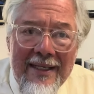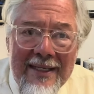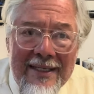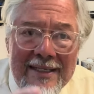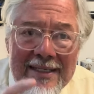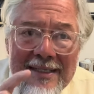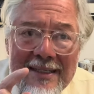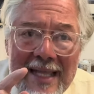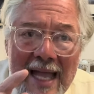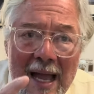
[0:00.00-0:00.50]

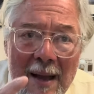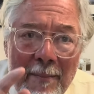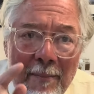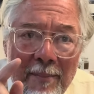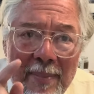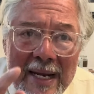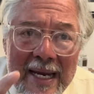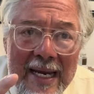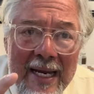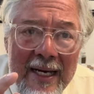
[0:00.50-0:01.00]
Stop
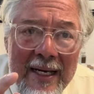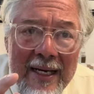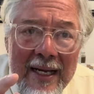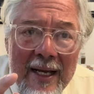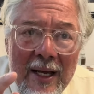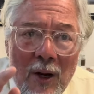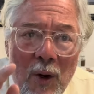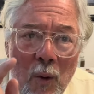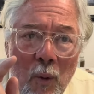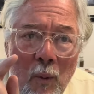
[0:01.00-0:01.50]
being
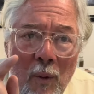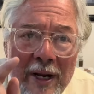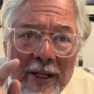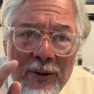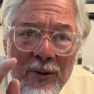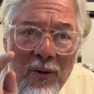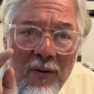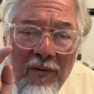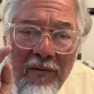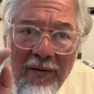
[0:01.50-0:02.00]

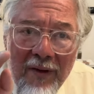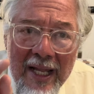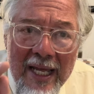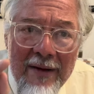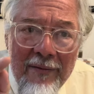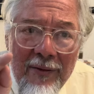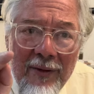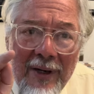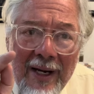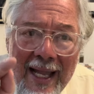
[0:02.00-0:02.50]
window flavor